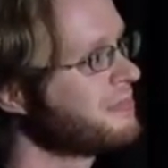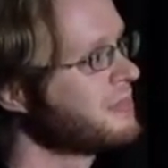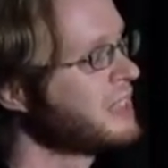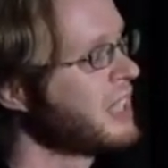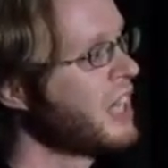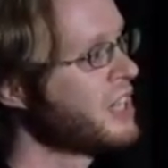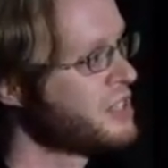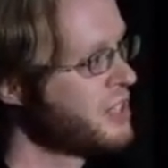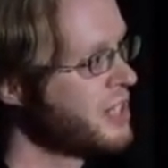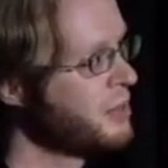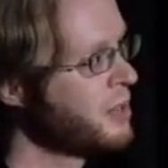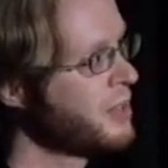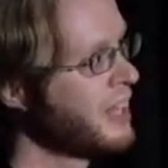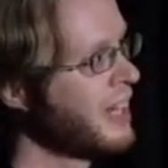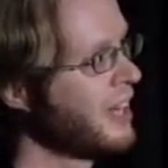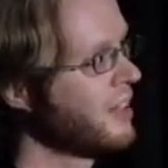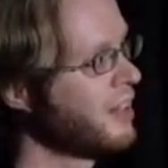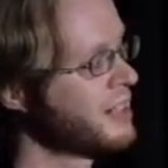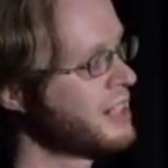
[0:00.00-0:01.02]
yeah, so he wrote
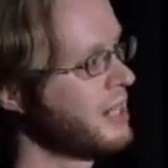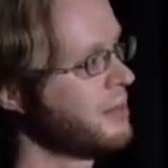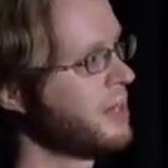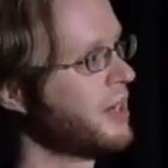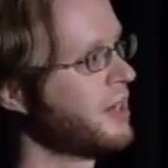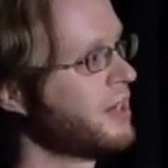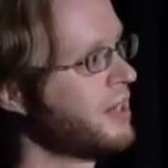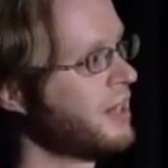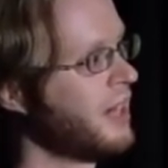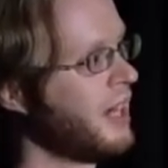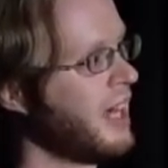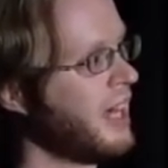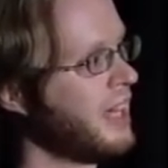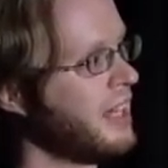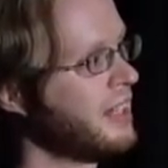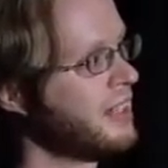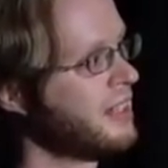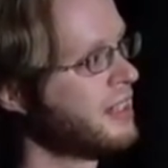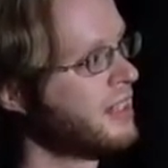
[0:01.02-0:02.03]
that a long time ago,
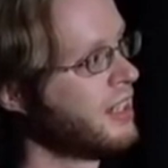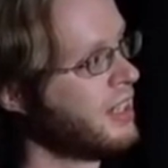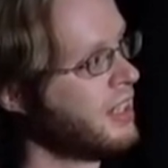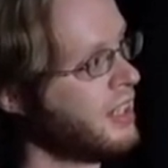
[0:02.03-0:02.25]
and